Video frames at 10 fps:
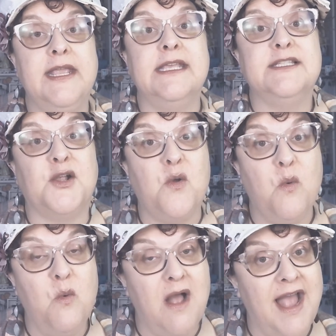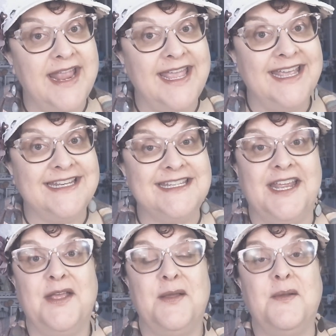is a quiet,
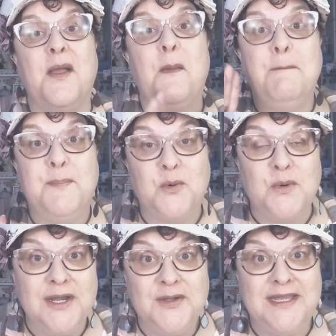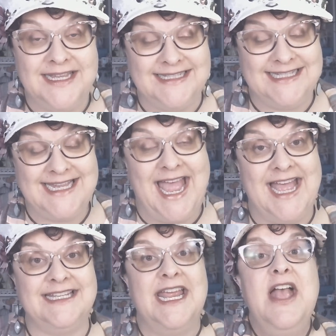brilliant
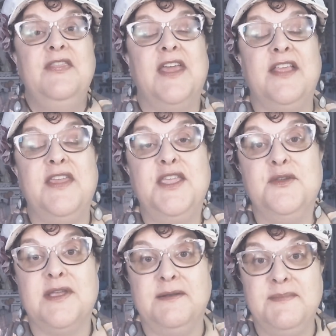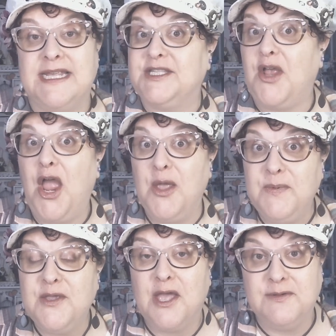set that I think you could miss. So I hope
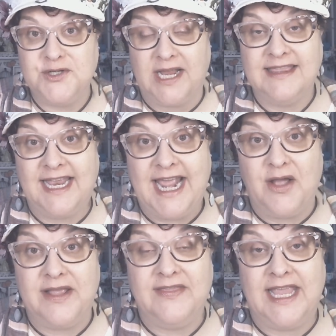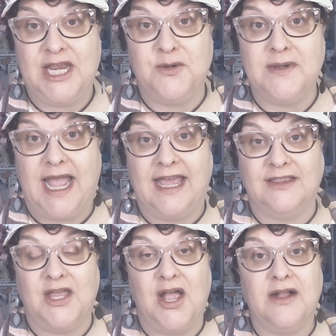you go and check that out in the annual
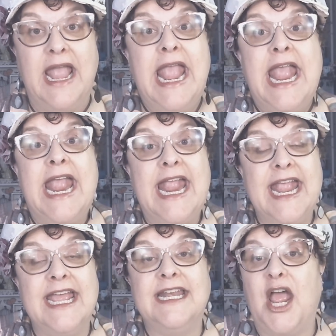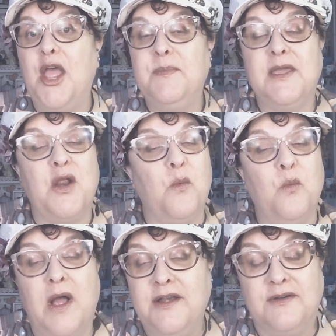catalog. And I hope you had a
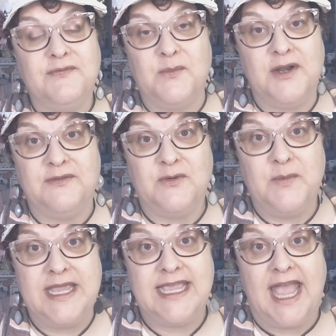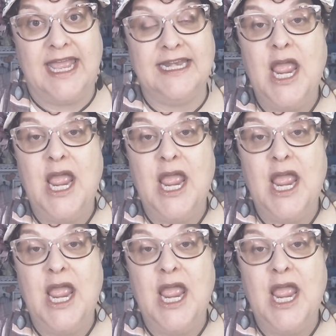wonderful, wonderful weekend.